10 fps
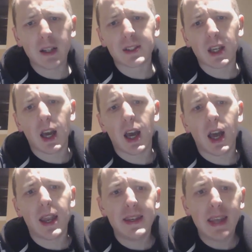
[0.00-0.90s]
But
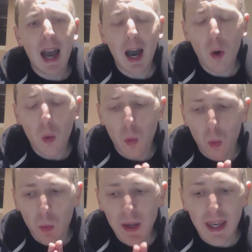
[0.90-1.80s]
now
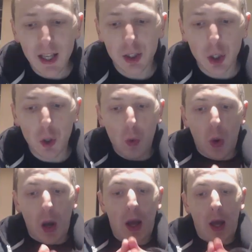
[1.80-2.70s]
we get
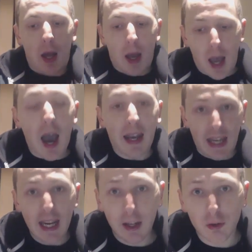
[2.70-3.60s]
to
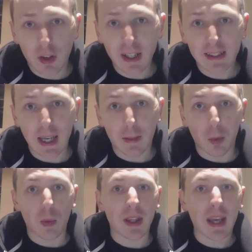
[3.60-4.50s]
an in-ring
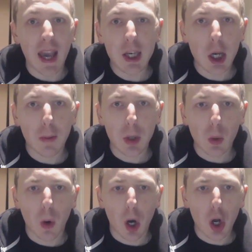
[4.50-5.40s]
segment with the
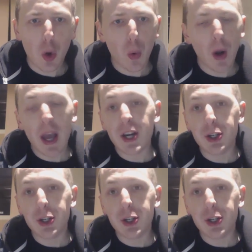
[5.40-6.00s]
NWO,